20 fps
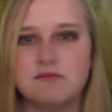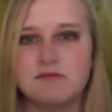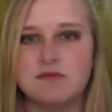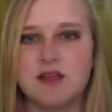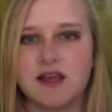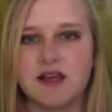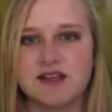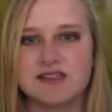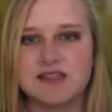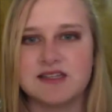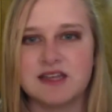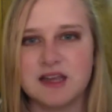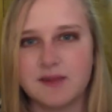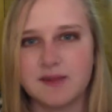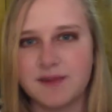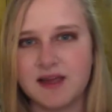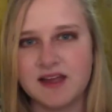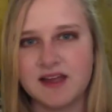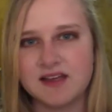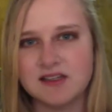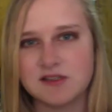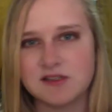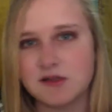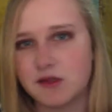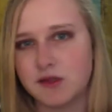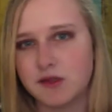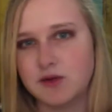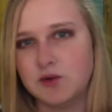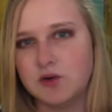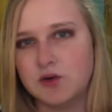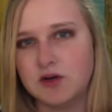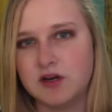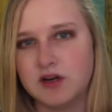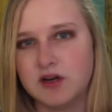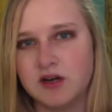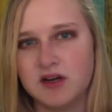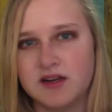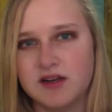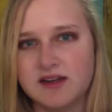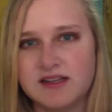next in command is Thor,
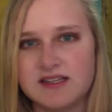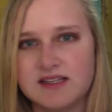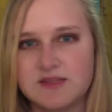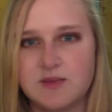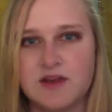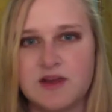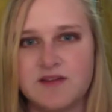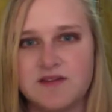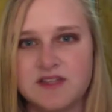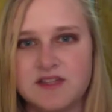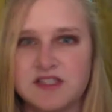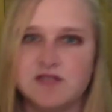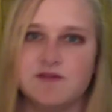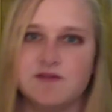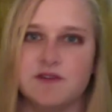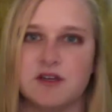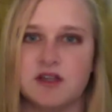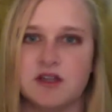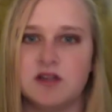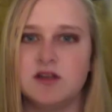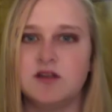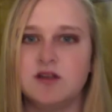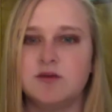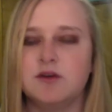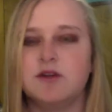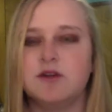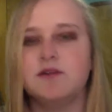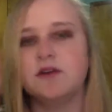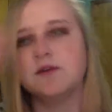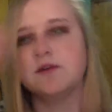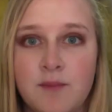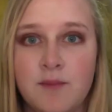and his wife is Frigga, whatever.